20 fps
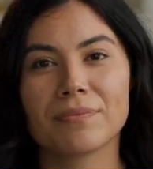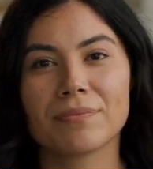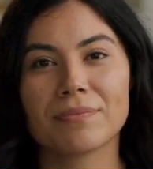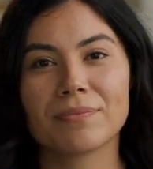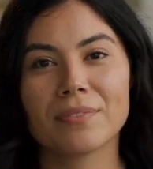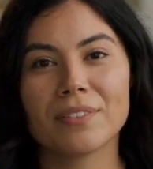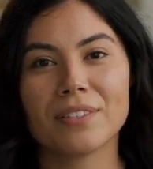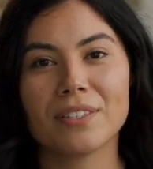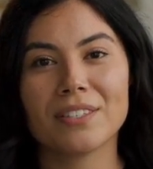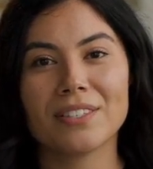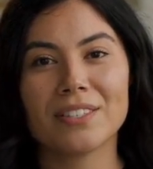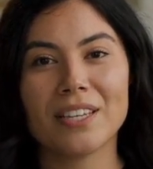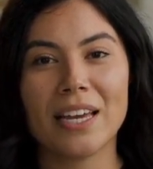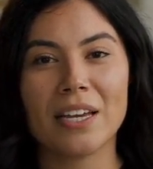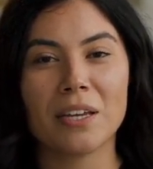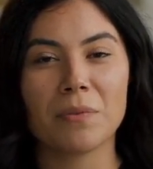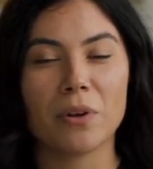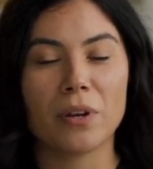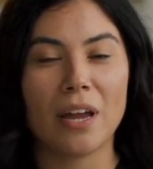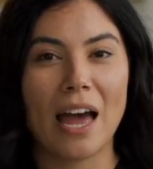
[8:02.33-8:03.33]

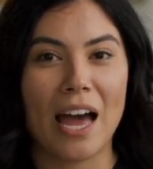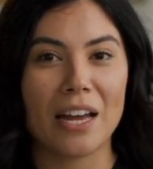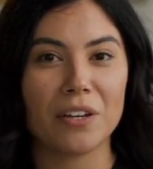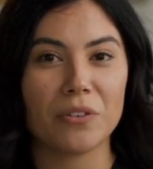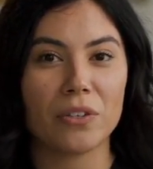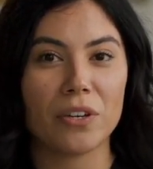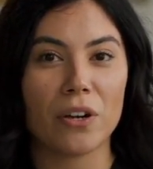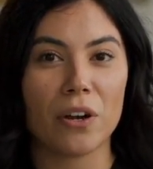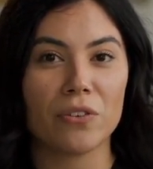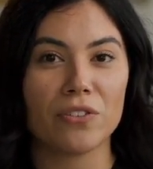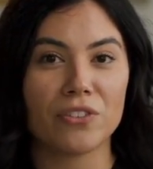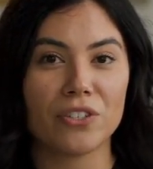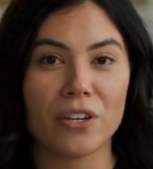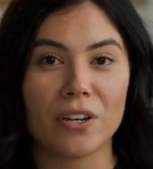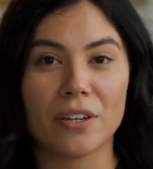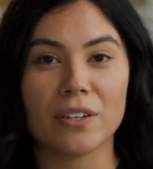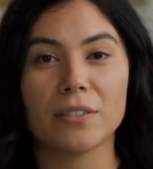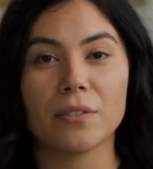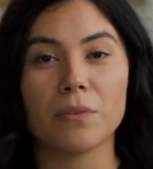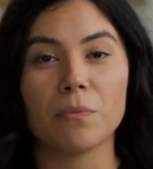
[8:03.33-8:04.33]
Sustainable
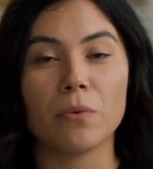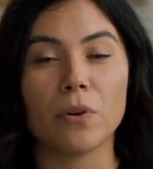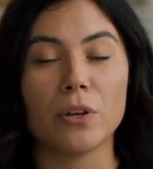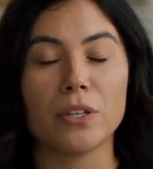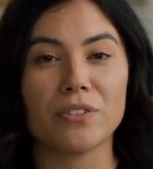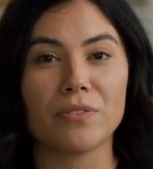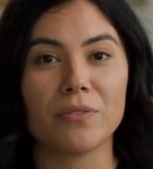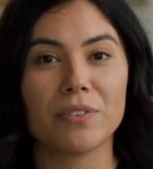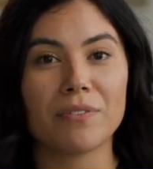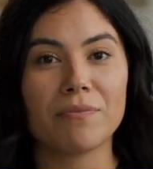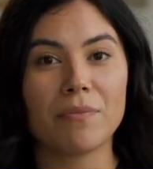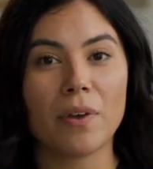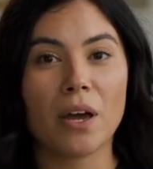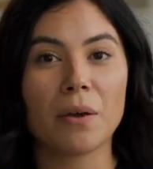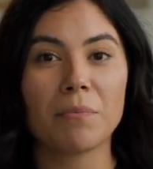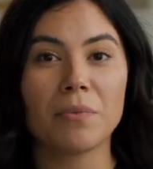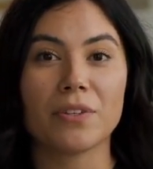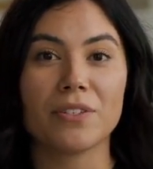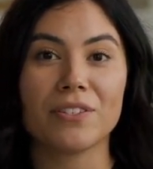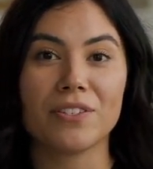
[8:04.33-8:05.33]
agriculture works with
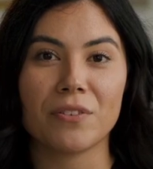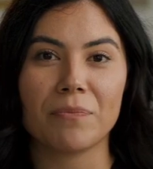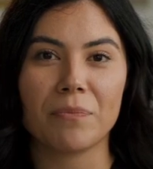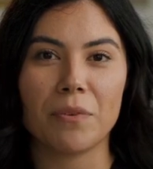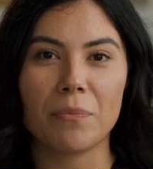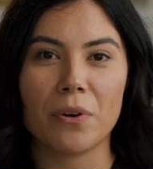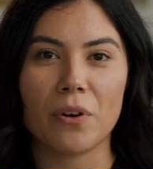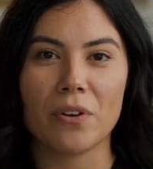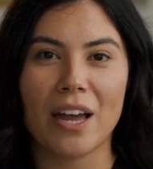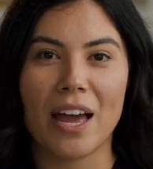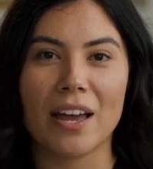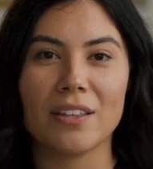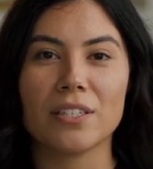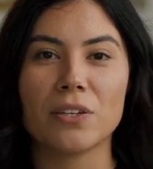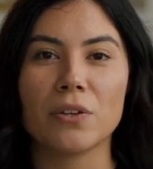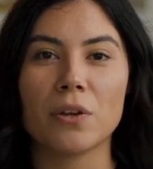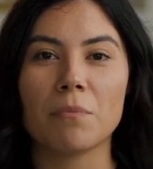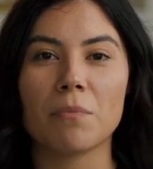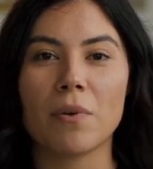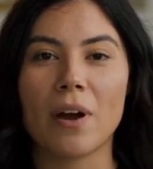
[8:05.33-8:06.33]
farmers to promote
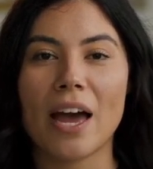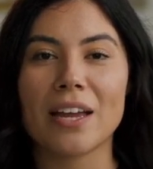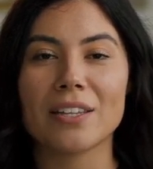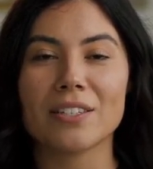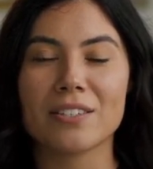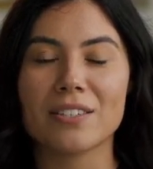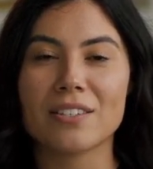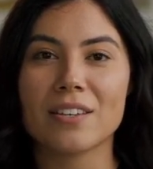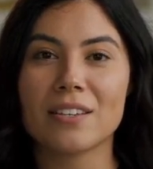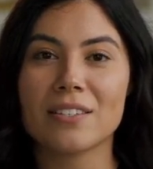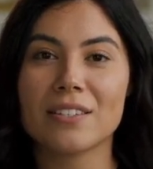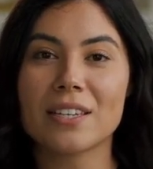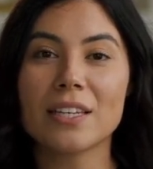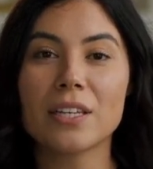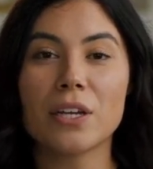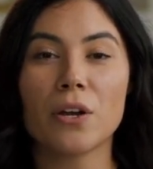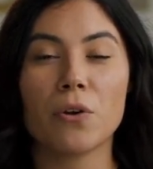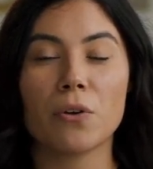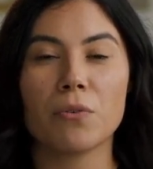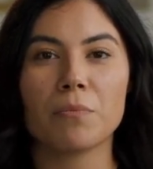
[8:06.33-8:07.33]
ethical practices
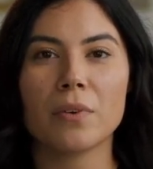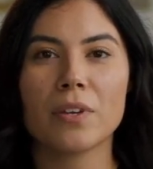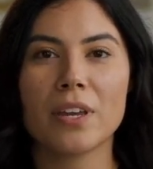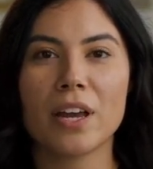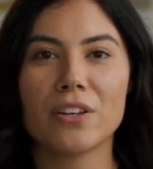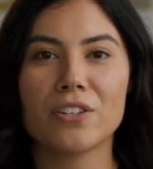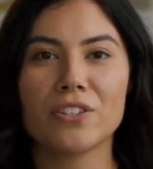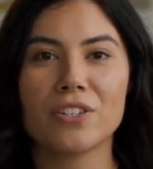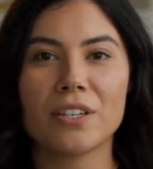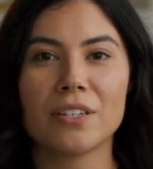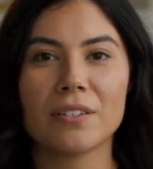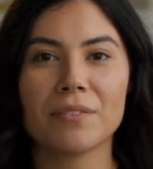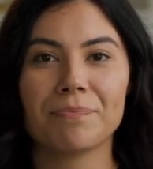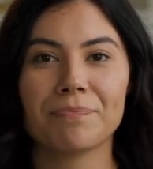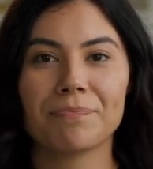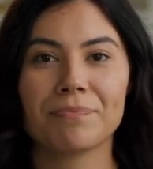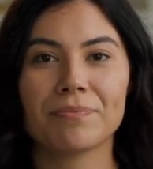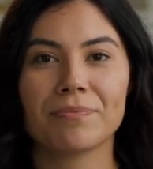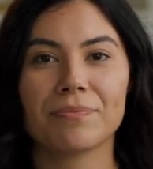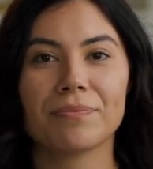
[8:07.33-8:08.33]
in oat production.
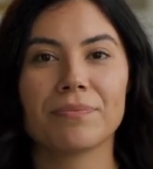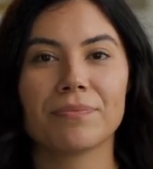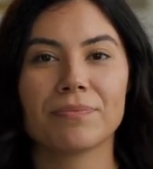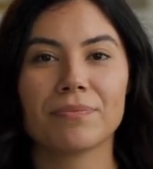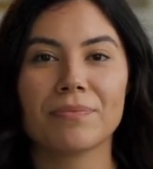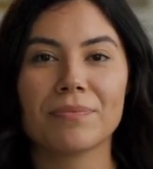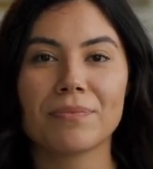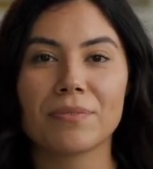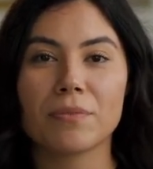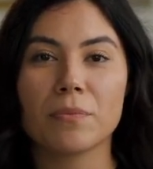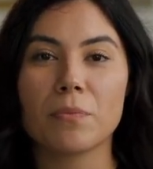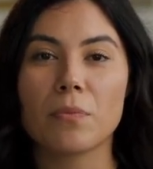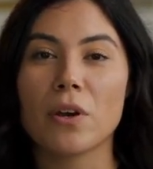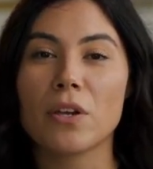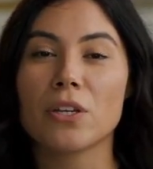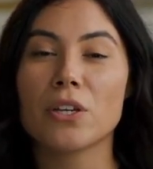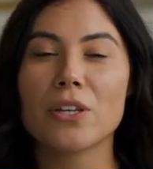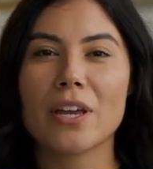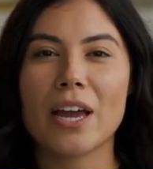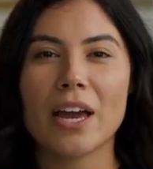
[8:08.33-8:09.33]

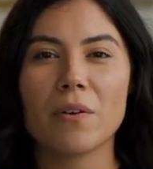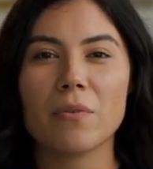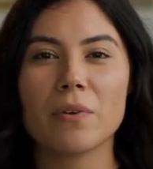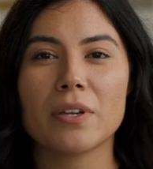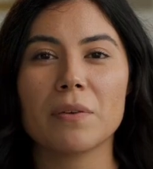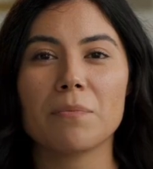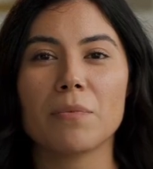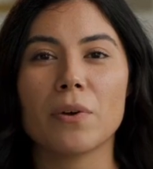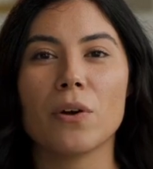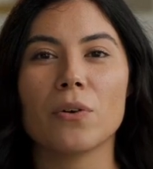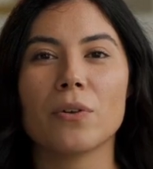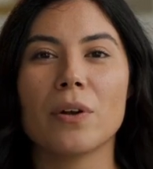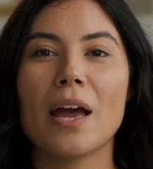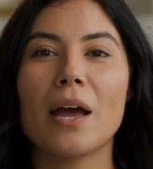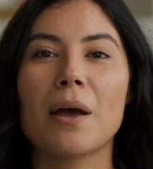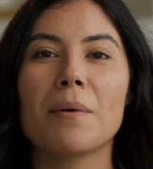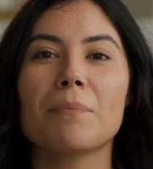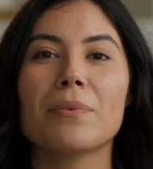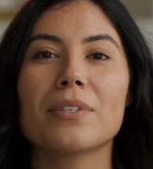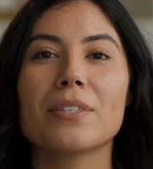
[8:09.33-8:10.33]
Worker equity
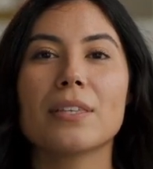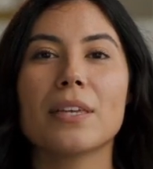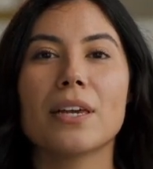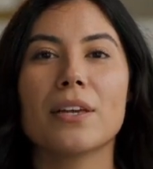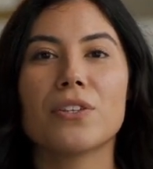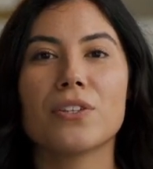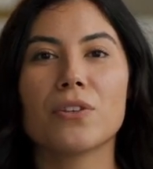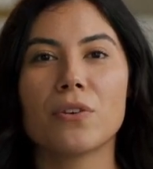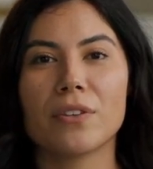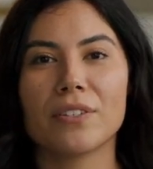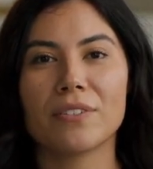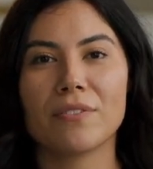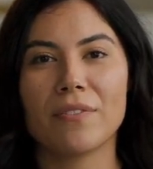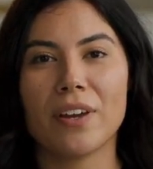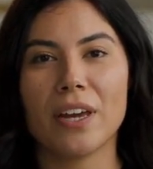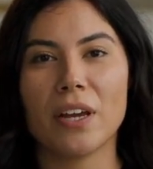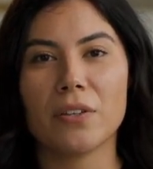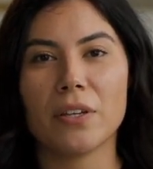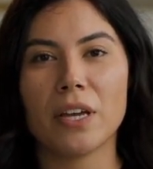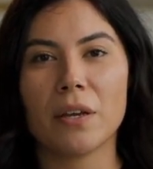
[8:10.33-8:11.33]
programs ensures
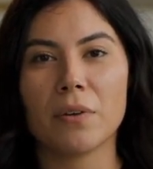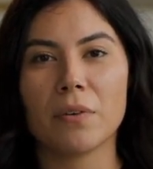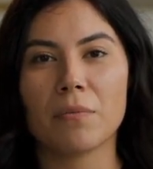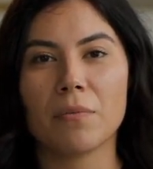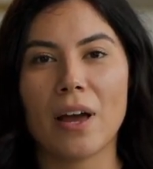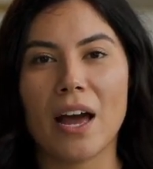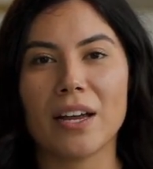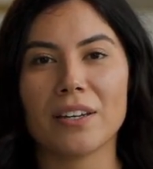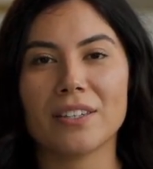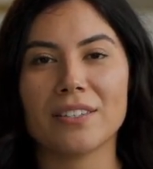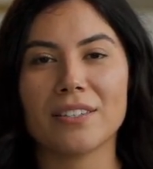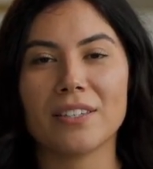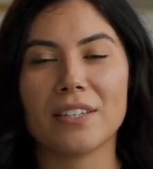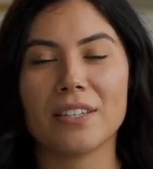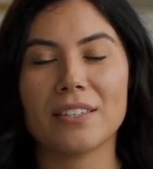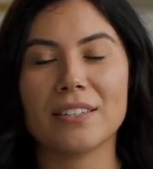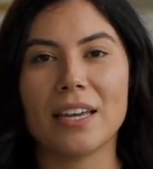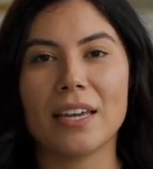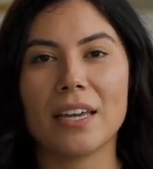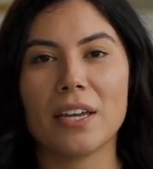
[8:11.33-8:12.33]
fair labor
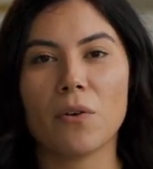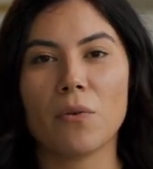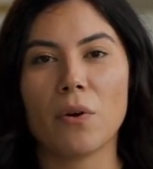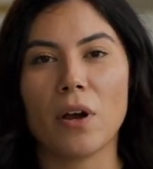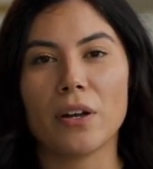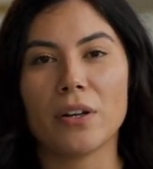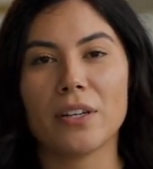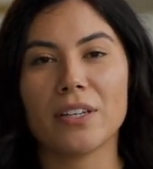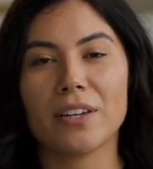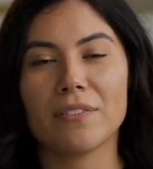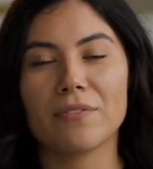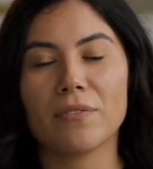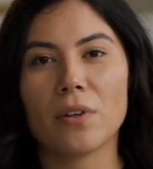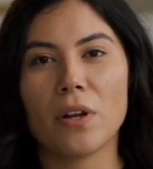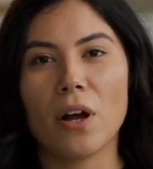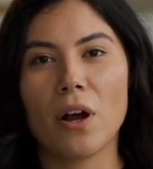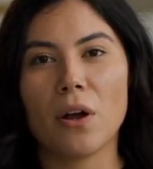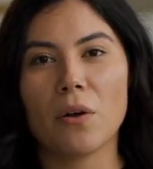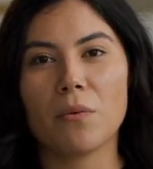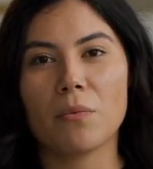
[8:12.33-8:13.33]
practices and equality
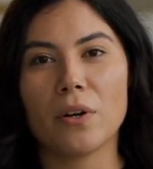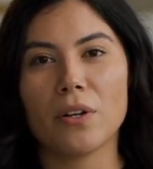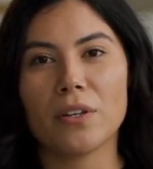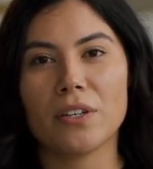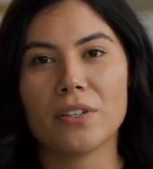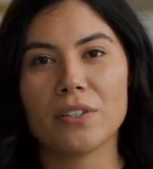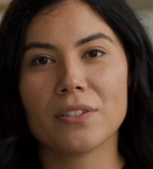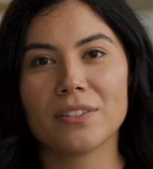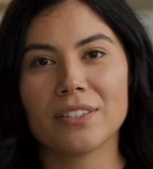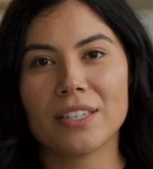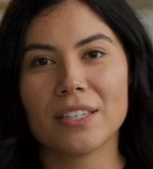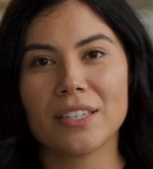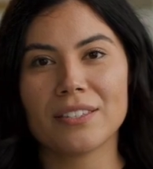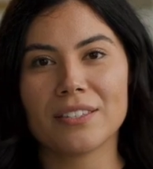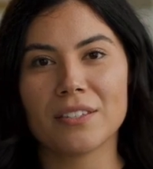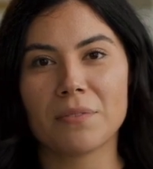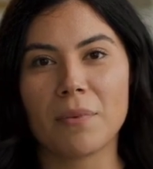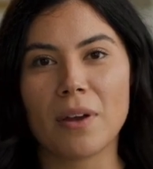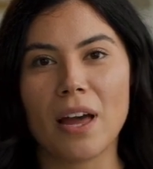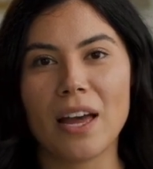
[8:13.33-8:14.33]
for all workers in
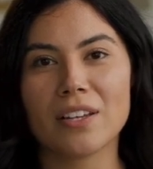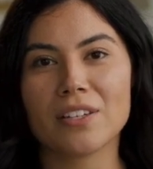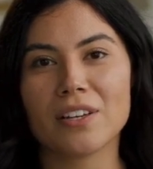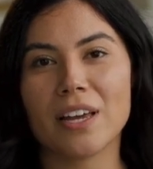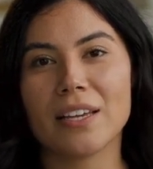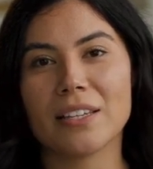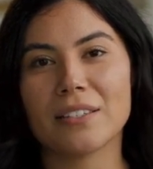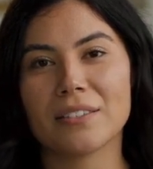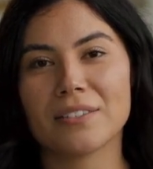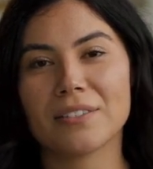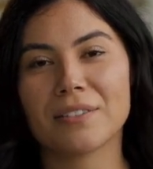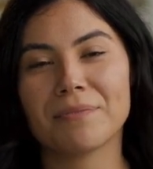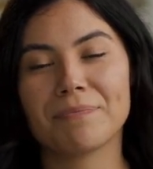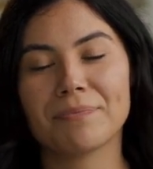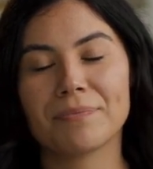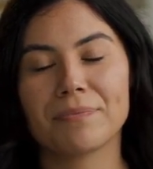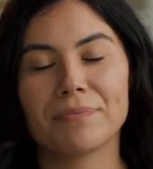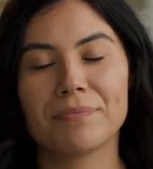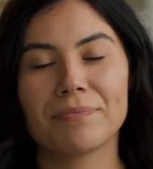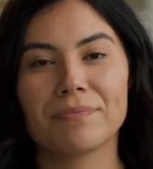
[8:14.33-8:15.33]
its supply chains.
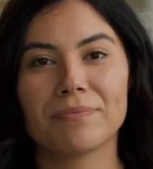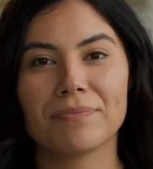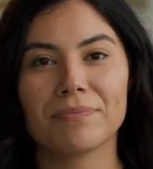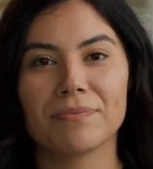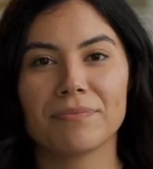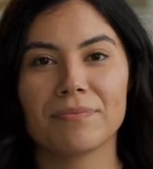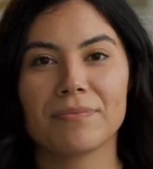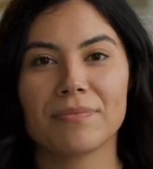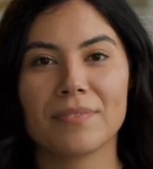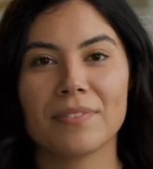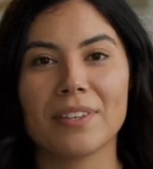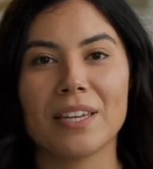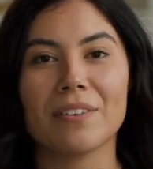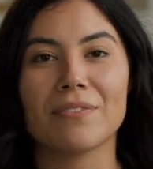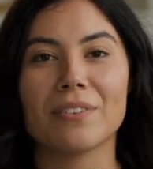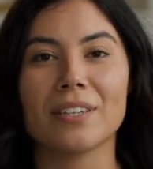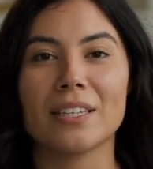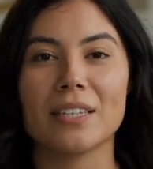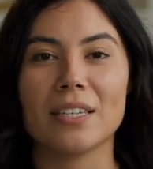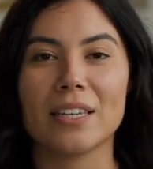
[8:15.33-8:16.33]

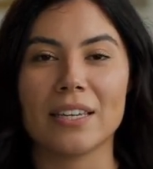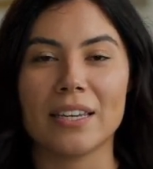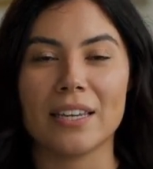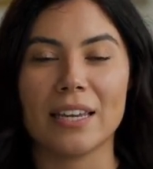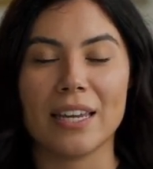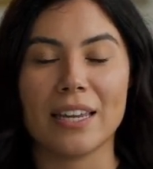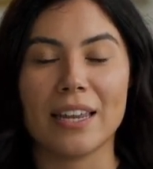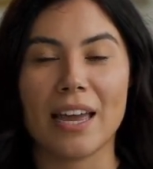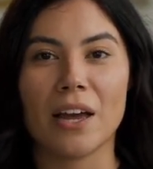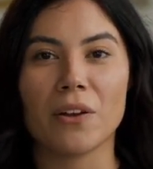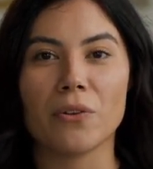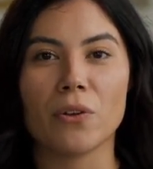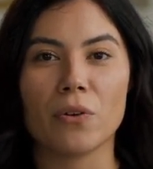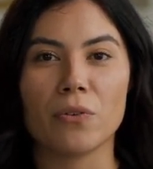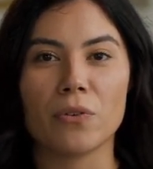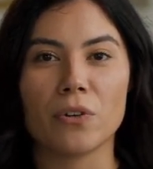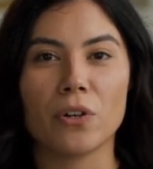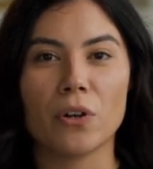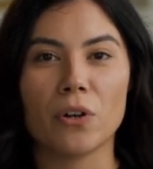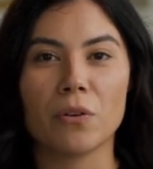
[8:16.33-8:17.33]
Devine
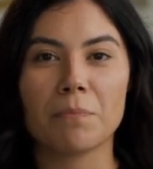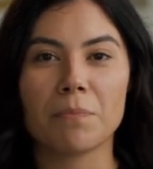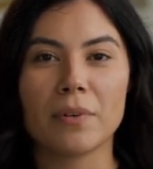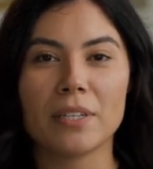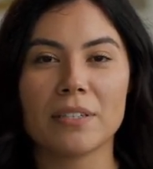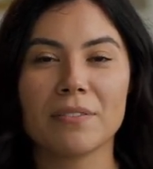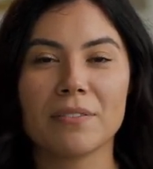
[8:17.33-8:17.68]
Lego Group.